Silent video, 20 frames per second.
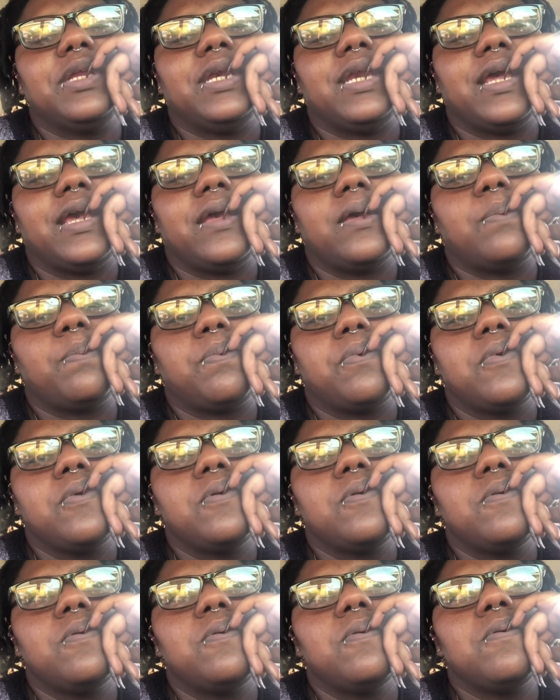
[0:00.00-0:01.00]

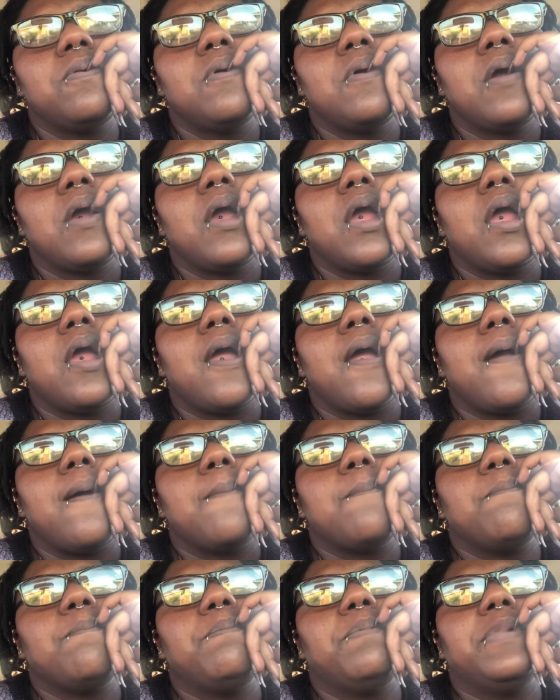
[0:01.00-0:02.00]
Deadpool,
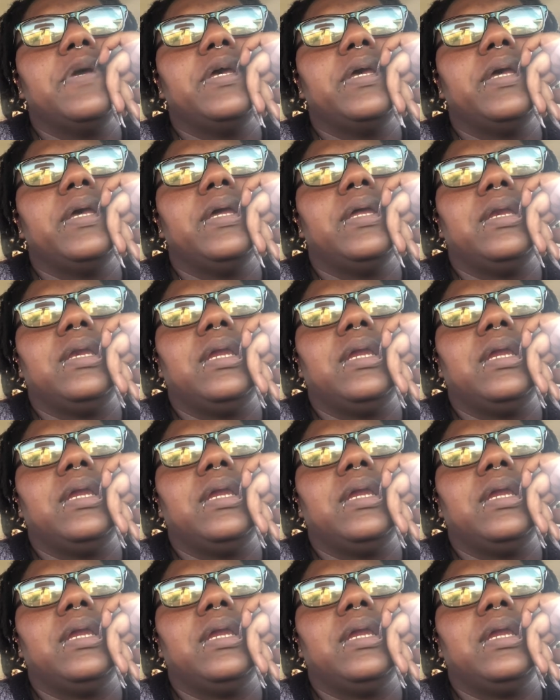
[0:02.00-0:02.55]
but